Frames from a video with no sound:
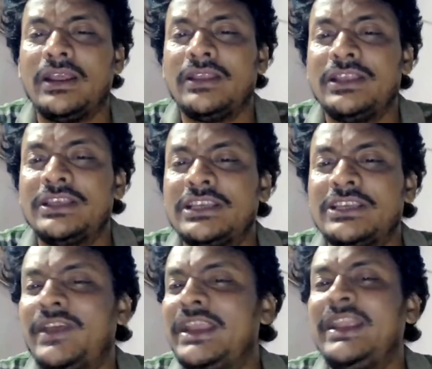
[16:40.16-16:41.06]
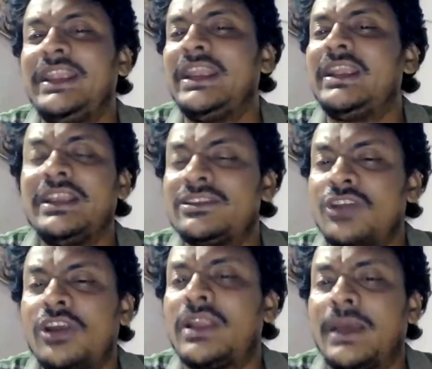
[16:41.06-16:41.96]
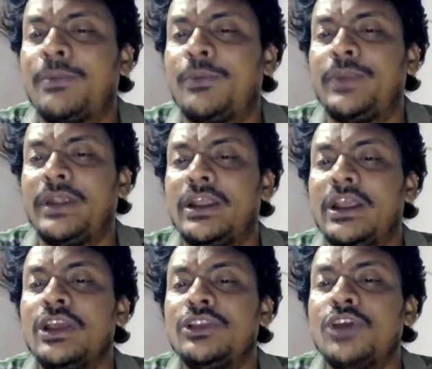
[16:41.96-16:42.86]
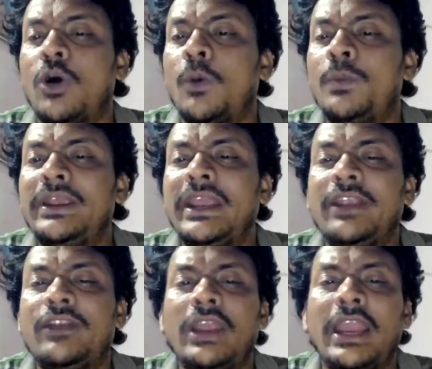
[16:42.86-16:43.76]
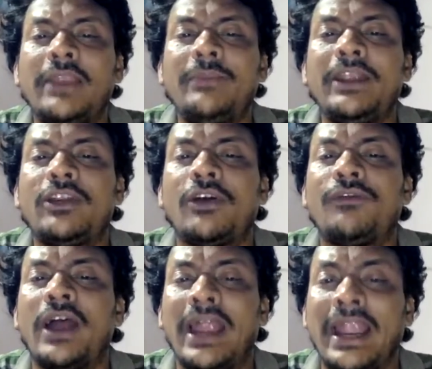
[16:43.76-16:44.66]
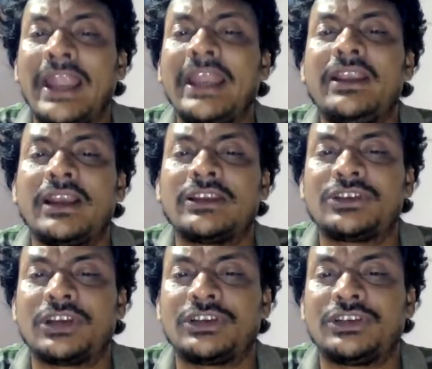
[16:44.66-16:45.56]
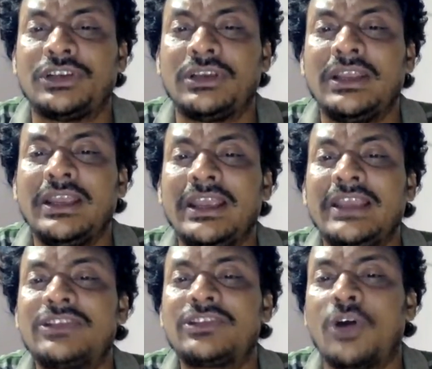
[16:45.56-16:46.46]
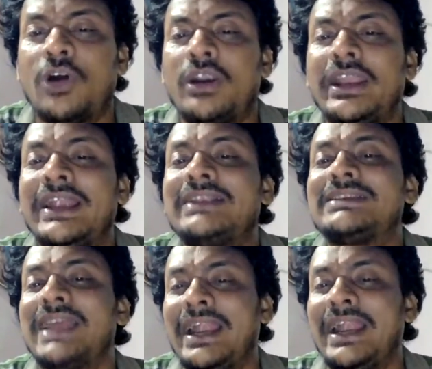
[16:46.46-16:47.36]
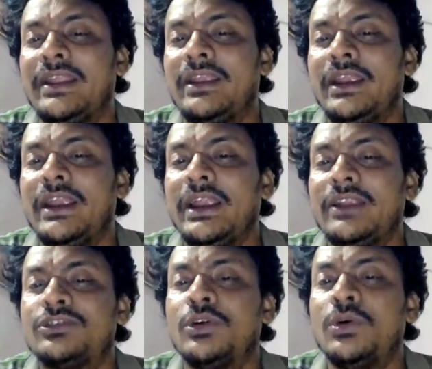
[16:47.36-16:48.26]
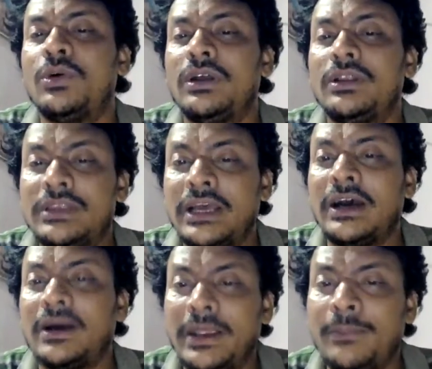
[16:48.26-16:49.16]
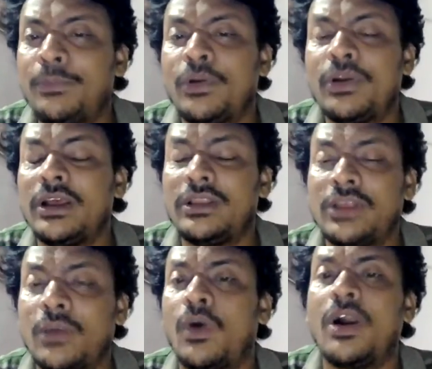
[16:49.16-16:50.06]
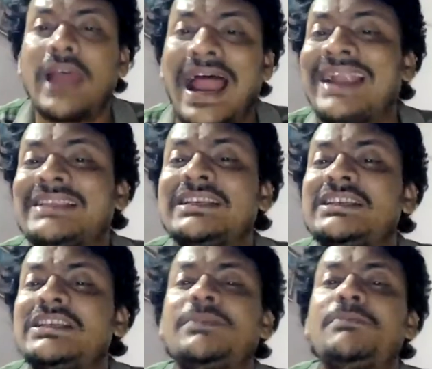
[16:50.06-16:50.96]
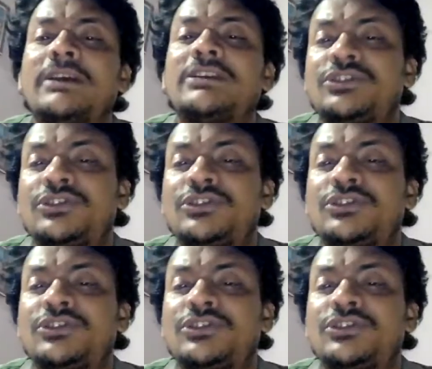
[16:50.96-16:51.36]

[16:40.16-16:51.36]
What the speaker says: This is very indeed is not appropriate. The obligatory element of a headed construction is called its a head. So the the word adjective must